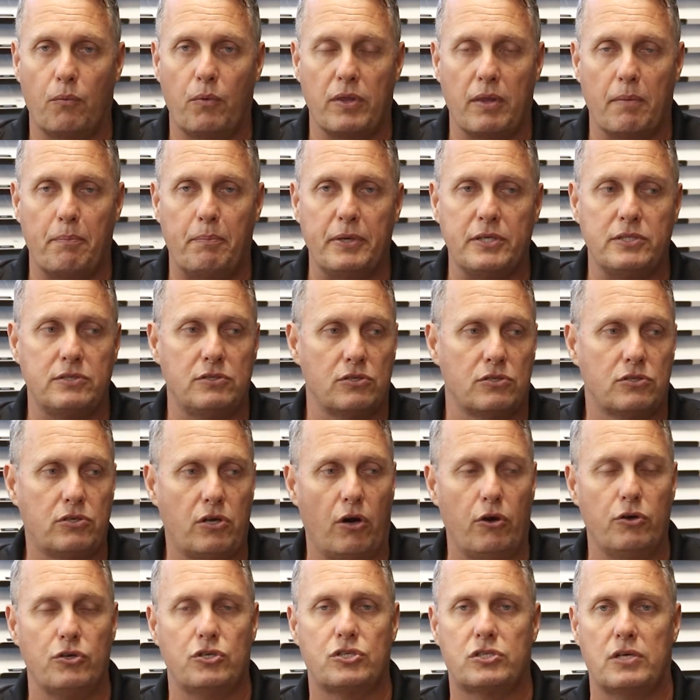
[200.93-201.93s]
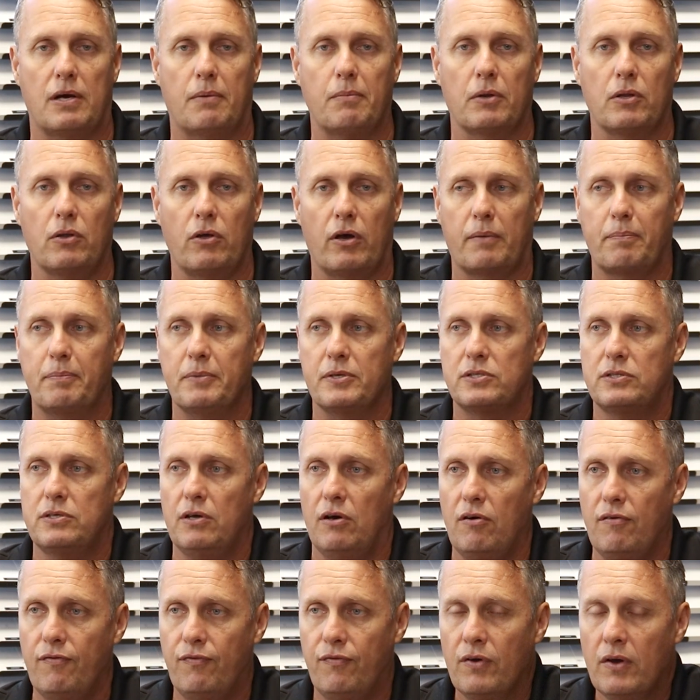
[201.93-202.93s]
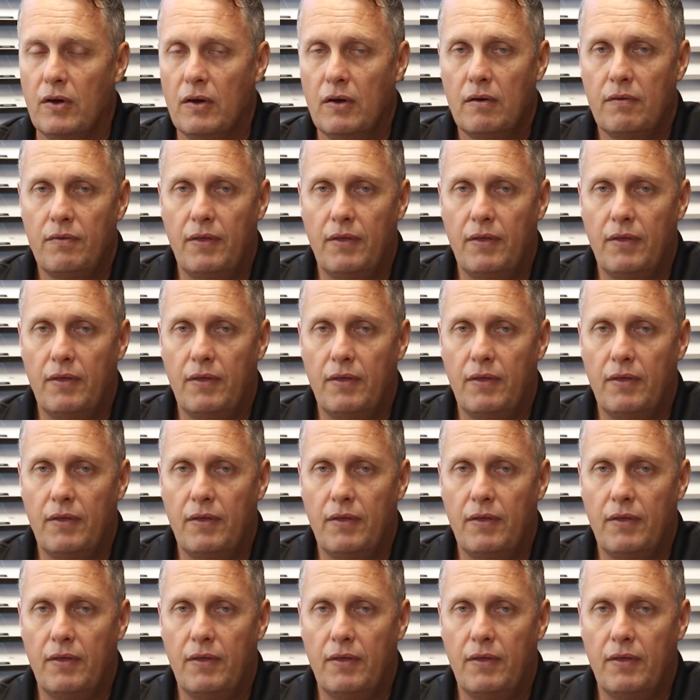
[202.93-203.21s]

with a business coach, someone like myself,